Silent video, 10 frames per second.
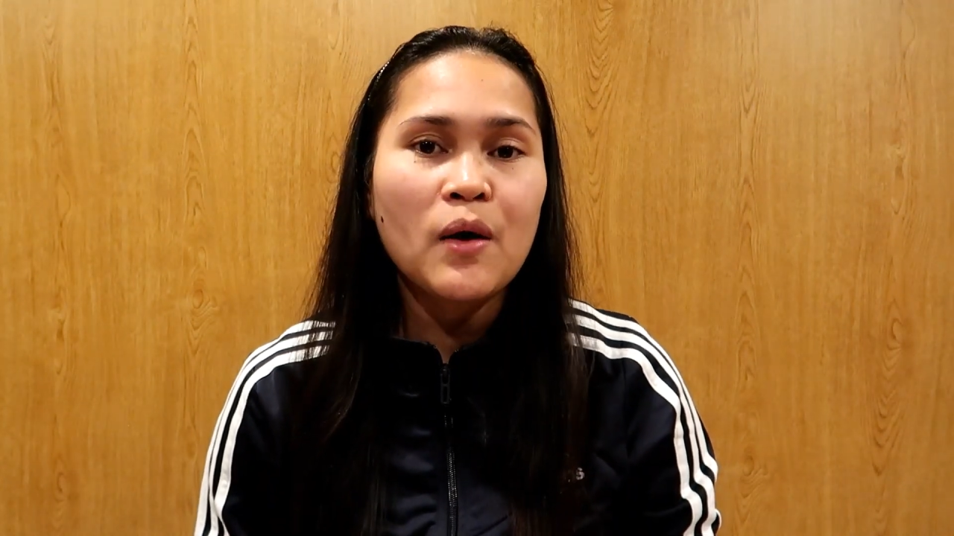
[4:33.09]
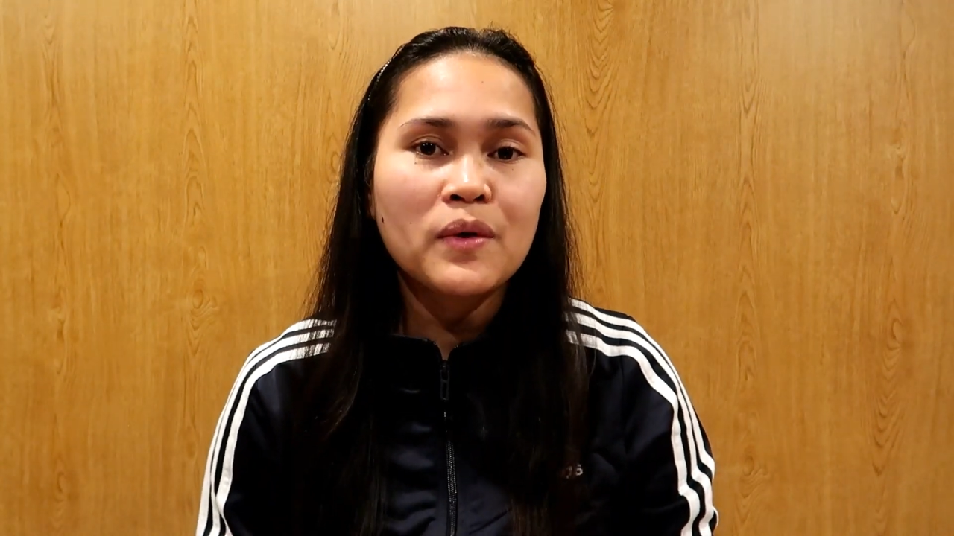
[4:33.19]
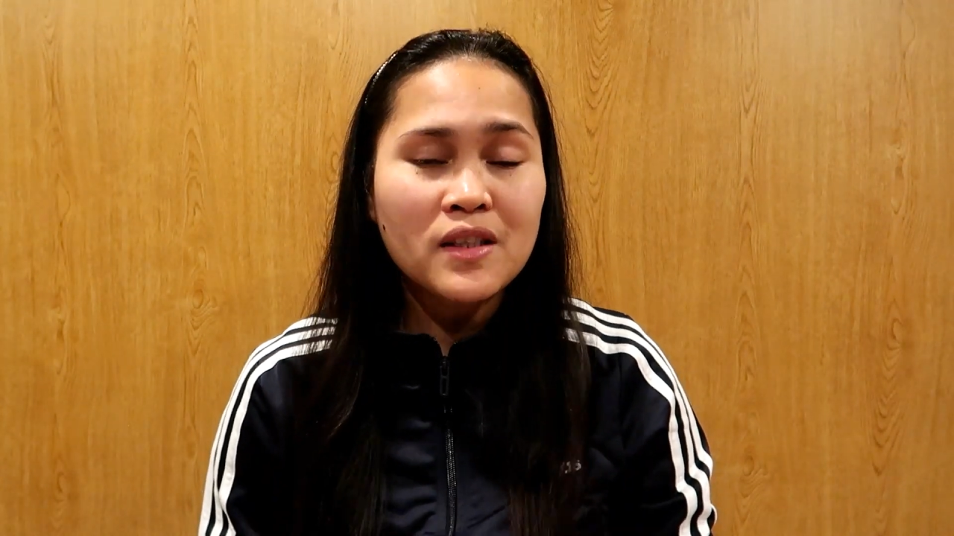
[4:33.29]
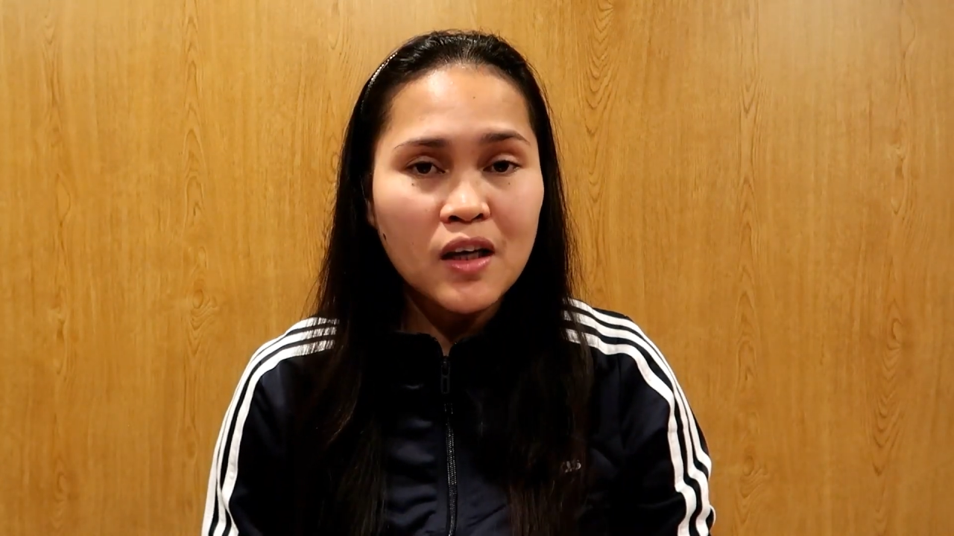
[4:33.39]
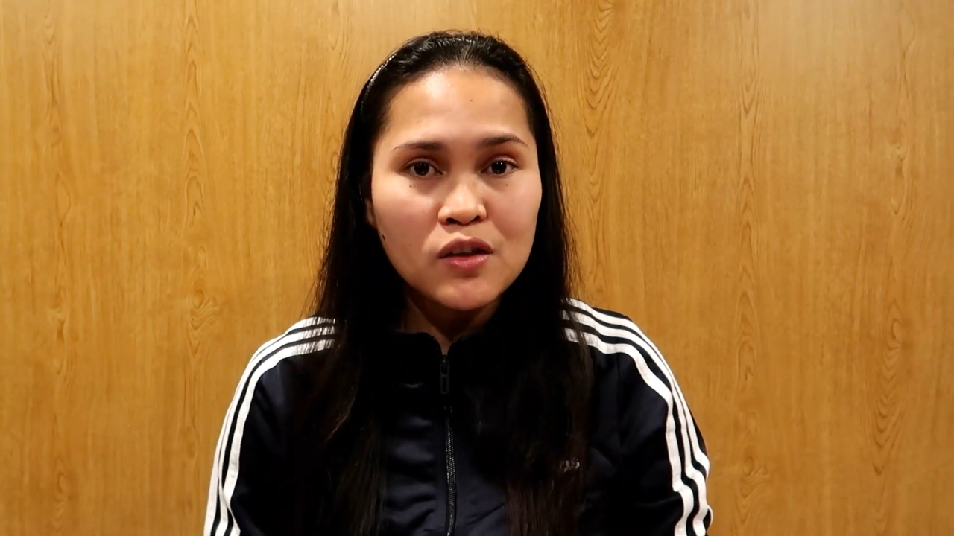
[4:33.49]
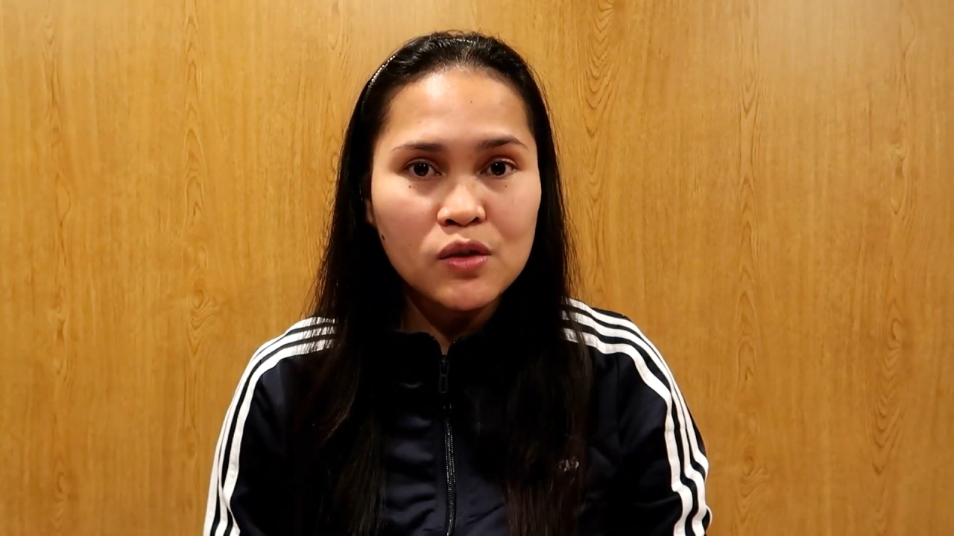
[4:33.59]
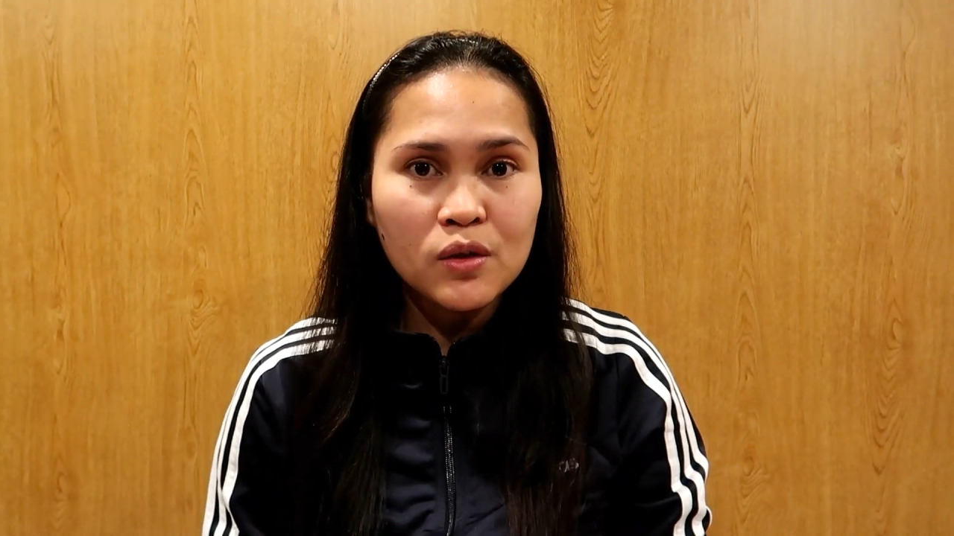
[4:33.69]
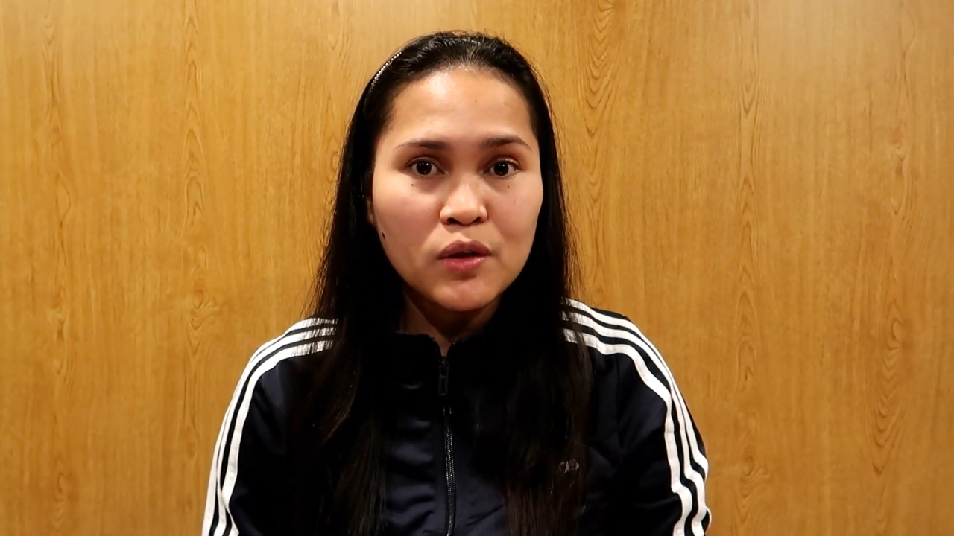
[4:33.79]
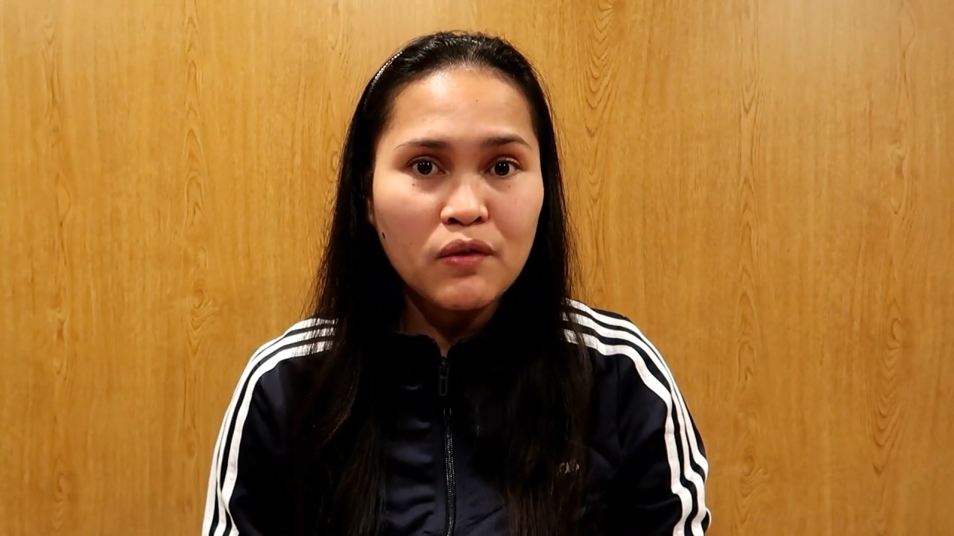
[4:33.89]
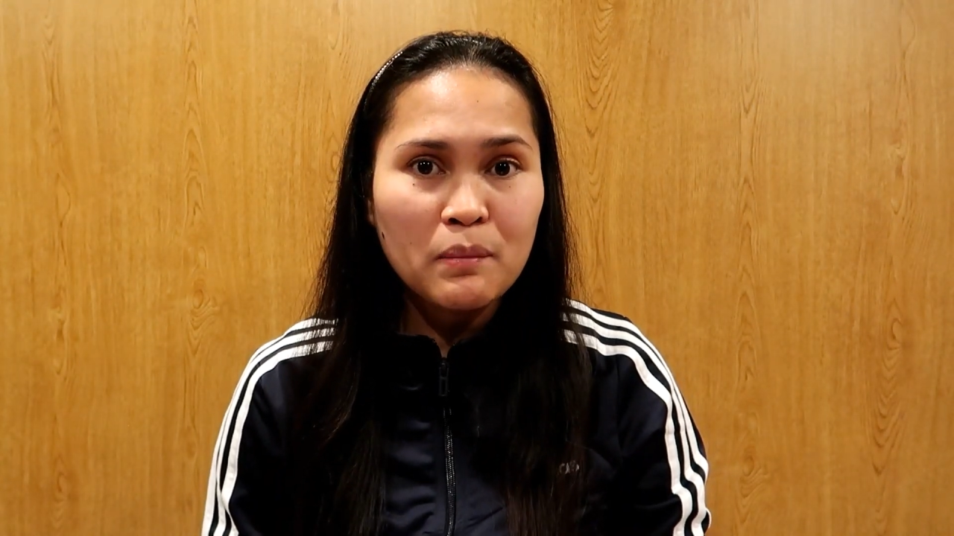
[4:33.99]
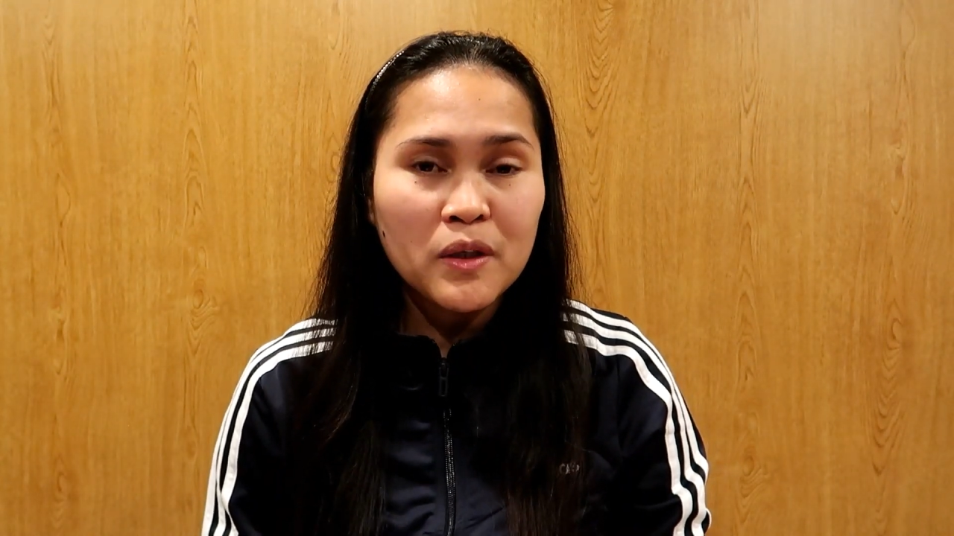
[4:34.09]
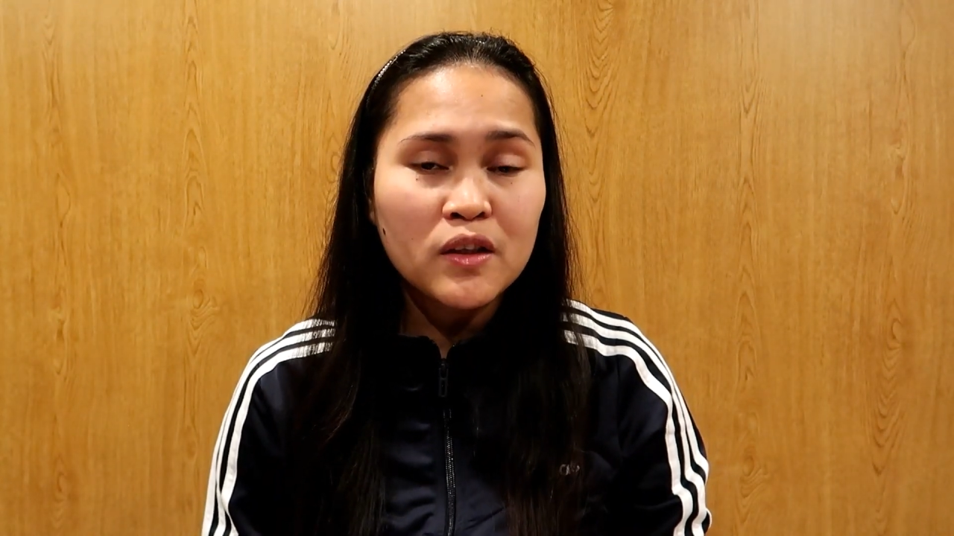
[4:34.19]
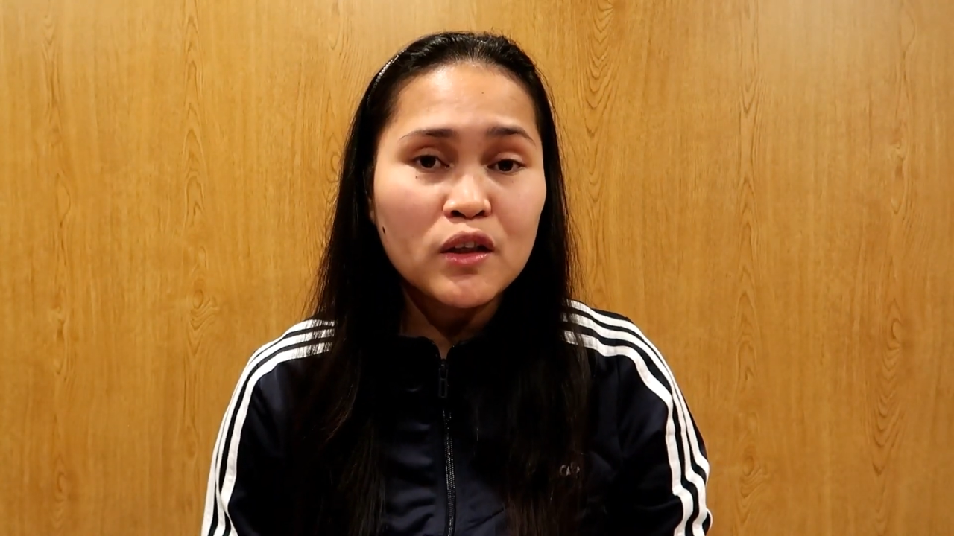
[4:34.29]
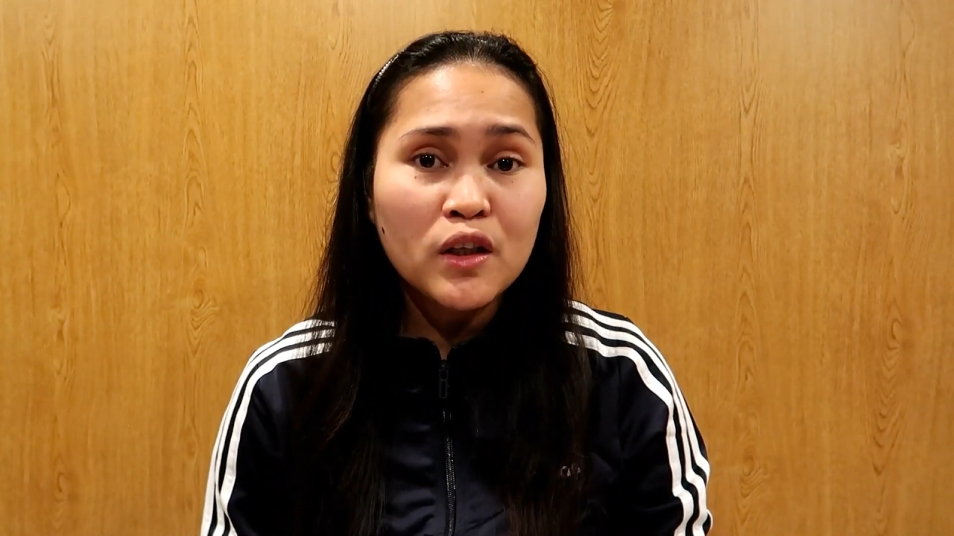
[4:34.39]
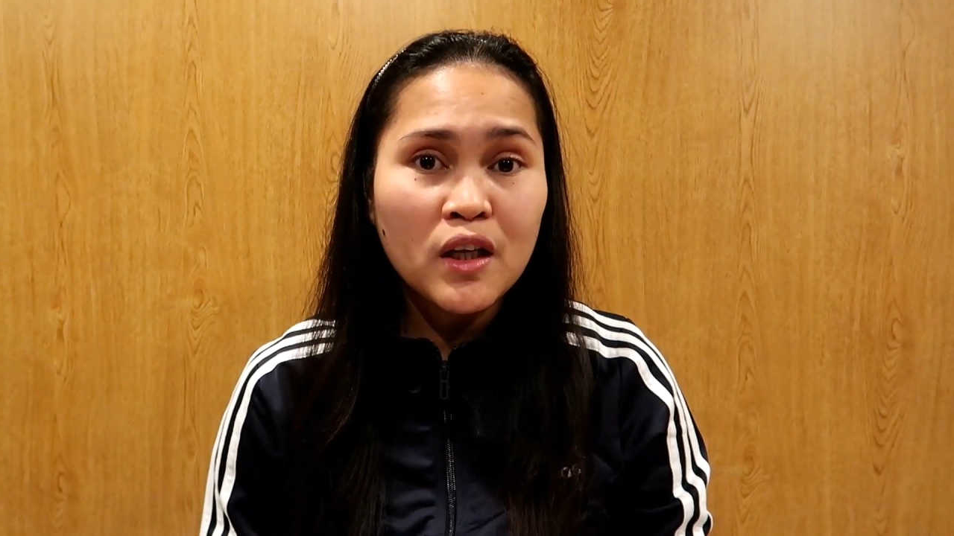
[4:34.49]
I was scheduled November
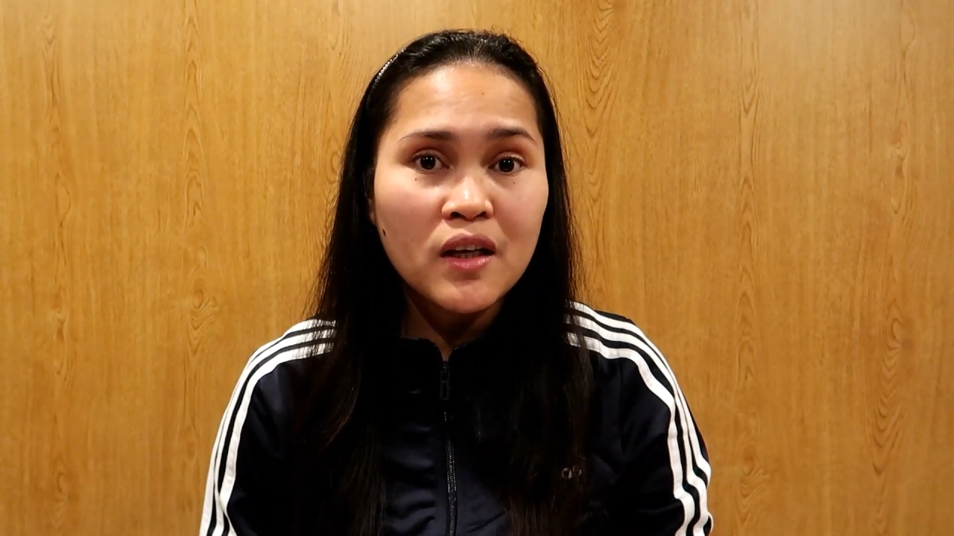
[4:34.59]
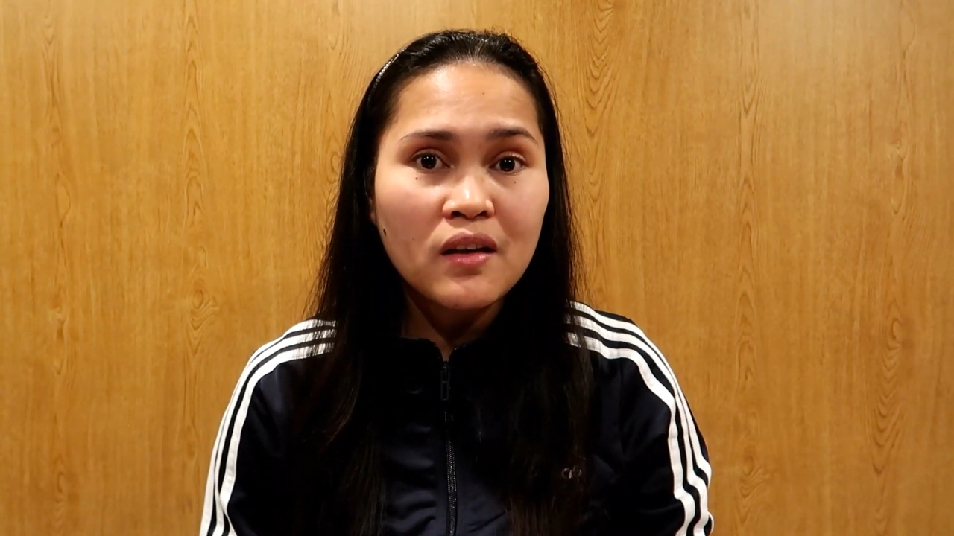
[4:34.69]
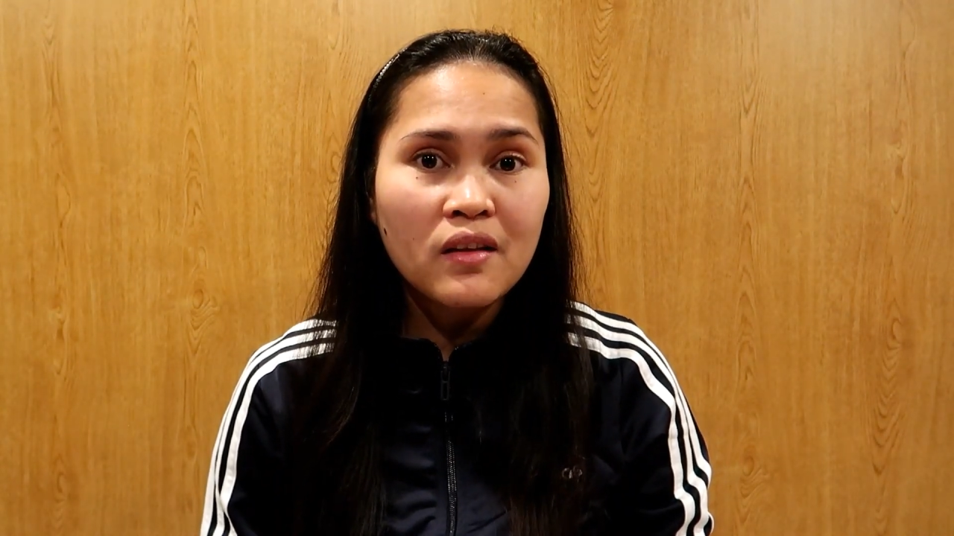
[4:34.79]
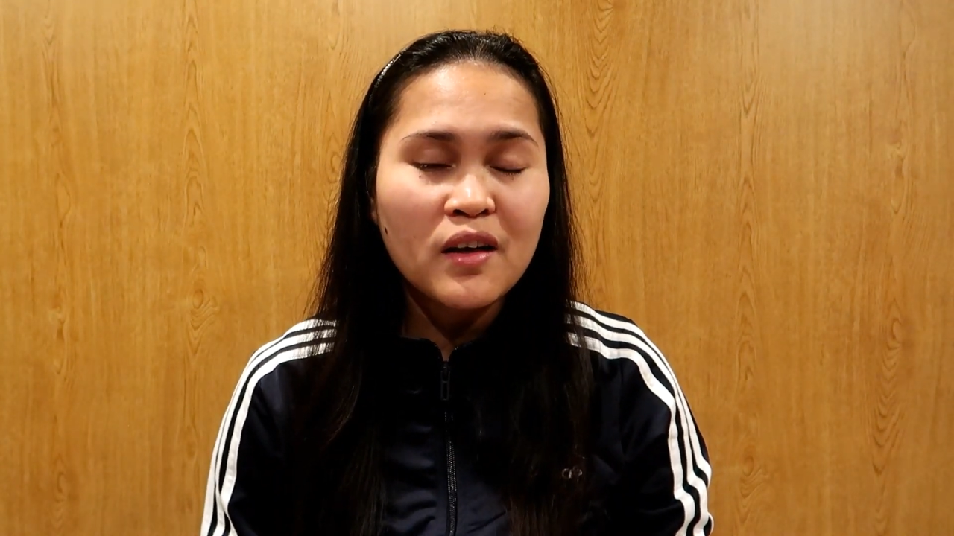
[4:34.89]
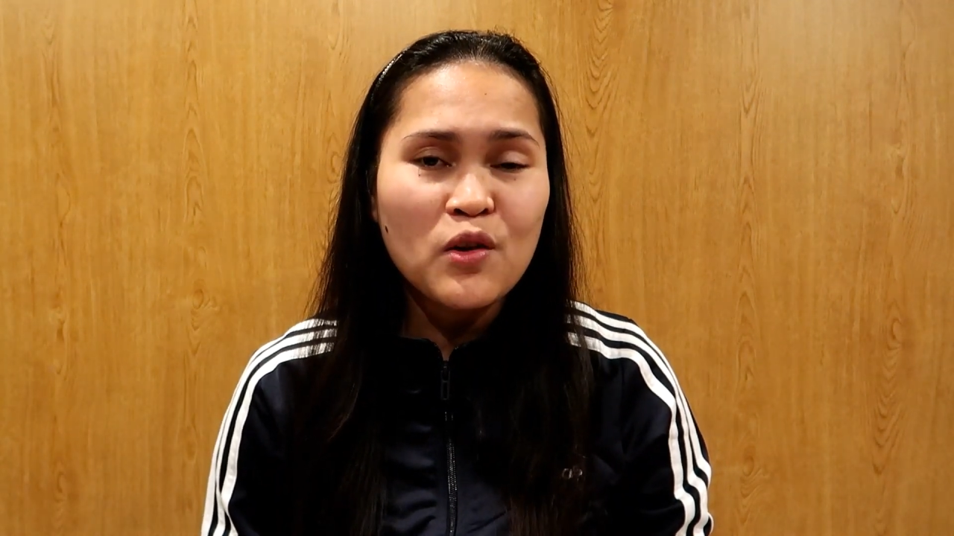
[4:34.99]
30th,